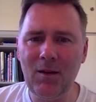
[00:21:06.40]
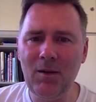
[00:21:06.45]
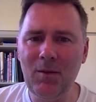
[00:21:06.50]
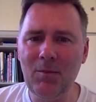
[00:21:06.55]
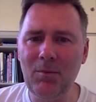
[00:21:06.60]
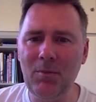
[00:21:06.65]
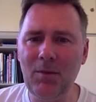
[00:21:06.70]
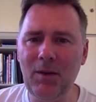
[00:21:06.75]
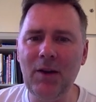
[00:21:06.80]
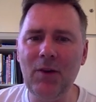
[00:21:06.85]

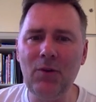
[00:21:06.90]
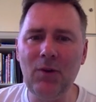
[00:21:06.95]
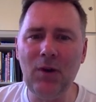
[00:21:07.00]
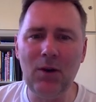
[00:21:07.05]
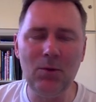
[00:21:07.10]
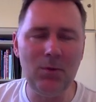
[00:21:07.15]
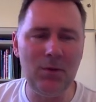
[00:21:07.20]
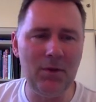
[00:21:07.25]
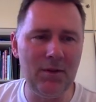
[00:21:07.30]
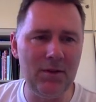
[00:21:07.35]
play
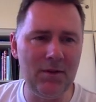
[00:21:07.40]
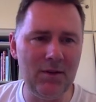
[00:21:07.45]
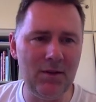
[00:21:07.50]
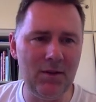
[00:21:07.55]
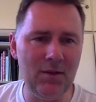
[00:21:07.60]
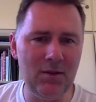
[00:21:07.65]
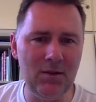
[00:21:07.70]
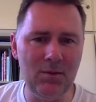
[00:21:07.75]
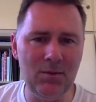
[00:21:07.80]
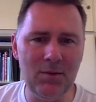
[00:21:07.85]
around with this a
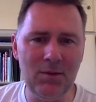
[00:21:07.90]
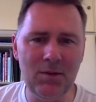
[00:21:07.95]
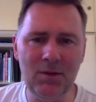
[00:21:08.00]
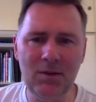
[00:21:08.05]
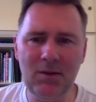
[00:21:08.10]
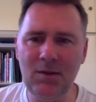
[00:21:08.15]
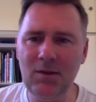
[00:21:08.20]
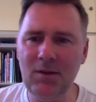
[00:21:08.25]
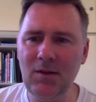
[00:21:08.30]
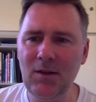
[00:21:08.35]
little
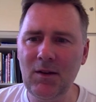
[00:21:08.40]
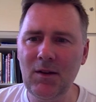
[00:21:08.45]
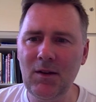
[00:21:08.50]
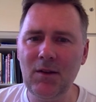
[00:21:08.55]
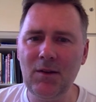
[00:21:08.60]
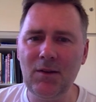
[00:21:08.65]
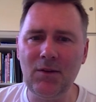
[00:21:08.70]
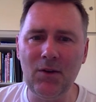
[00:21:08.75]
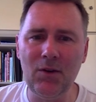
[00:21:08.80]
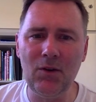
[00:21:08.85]
bit.
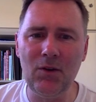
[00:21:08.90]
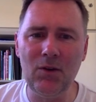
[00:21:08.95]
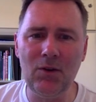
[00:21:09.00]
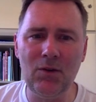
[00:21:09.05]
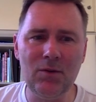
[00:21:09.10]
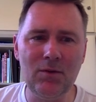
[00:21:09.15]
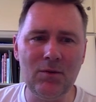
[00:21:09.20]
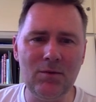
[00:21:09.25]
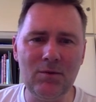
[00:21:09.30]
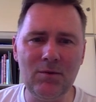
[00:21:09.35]

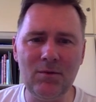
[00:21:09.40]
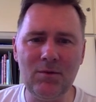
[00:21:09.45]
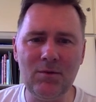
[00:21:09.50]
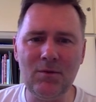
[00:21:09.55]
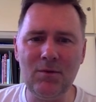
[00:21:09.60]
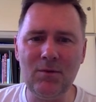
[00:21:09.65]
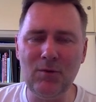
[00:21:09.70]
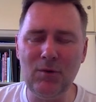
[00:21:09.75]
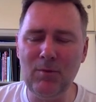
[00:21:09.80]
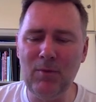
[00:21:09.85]
So
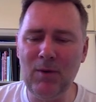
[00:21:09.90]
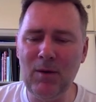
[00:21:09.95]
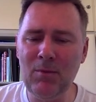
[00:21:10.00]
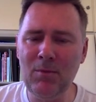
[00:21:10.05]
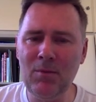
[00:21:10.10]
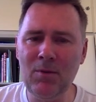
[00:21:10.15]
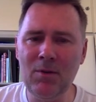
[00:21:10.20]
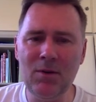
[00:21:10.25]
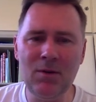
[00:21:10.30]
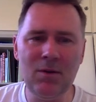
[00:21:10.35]

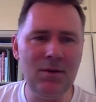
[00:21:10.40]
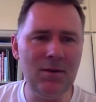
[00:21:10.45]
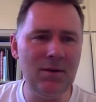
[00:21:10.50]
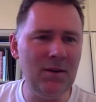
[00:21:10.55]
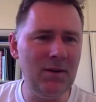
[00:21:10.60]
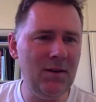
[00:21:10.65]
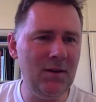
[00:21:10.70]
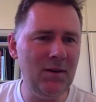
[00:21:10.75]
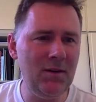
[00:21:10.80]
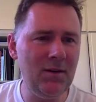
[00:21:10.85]
remember
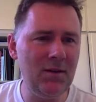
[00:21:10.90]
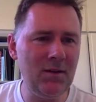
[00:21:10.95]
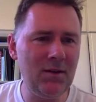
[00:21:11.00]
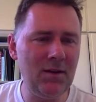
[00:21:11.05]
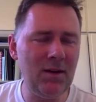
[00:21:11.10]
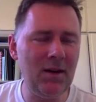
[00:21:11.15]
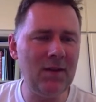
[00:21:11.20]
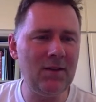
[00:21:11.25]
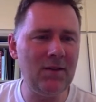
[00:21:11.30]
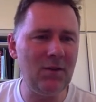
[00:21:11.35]
the
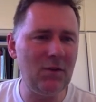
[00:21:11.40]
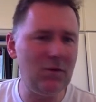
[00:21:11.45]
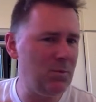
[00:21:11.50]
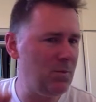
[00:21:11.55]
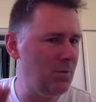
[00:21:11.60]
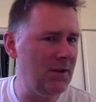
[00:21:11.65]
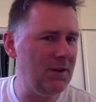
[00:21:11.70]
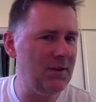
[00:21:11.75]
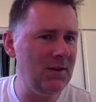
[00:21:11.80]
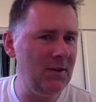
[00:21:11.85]
case of
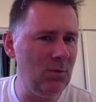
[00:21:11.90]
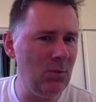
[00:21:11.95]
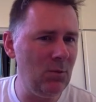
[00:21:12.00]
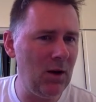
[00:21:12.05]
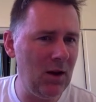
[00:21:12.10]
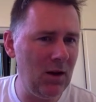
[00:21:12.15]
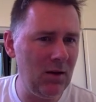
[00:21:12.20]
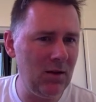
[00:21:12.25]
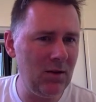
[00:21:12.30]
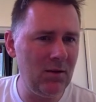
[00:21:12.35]
pretty
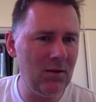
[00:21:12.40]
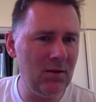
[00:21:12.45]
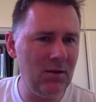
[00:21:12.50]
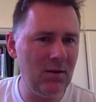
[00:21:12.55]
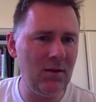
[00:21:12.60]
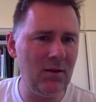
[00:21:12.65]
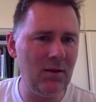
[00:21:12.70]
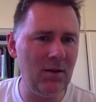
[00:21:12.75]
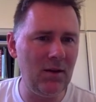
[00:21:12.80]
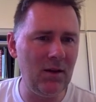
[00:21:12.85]
well
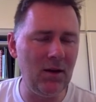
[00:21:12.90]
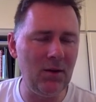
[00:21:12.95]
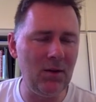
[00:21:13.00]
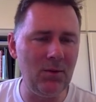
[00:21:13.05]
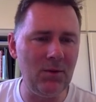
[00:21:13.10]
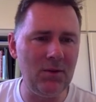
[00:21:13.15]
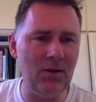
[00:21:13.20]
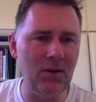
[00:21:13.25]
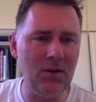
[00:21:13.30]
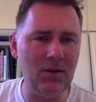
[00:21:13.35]
that
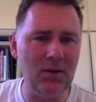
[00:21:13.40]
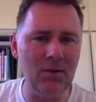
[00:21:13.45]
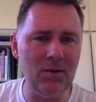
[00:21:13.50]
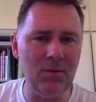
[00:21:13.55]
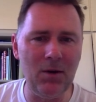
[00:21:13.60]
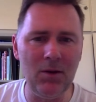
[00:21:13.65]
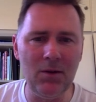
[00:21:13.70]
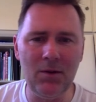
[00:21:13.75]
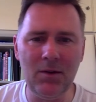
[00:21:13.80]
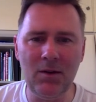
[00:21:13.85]
we talked
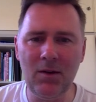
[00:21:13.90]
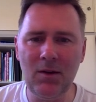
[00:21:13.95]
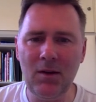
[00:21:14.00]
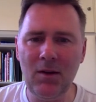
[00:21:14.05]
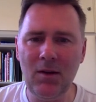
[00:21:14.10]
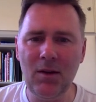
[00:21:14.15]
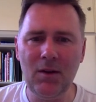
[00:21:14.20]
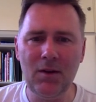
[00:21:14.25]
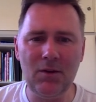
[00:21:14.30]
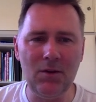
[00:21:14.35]
about.
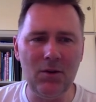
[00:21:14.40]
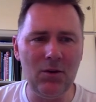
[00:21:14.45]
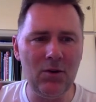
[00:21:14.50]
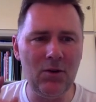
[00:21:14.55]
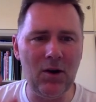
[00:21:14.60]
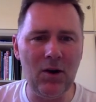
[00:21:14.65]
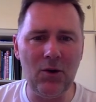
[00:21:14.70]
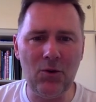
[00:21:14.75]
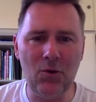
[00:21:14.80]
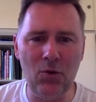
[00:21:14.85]

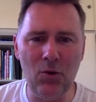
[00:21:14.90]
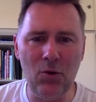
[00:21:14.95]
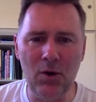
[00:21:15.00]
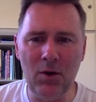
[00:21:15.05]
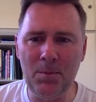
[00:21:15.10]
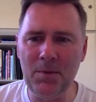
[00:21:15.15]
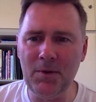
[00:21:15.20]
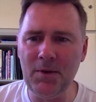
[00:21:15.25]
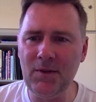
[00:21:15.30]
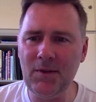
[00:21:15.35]
So our
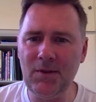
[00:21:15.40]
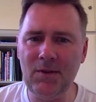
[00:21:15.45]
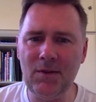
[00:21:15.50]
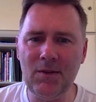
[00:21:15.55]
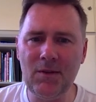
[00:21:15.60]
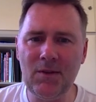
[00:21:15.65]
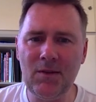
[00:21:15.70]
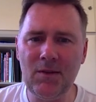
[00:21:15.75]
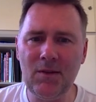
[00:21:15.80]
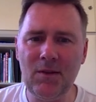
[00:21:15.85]
corpus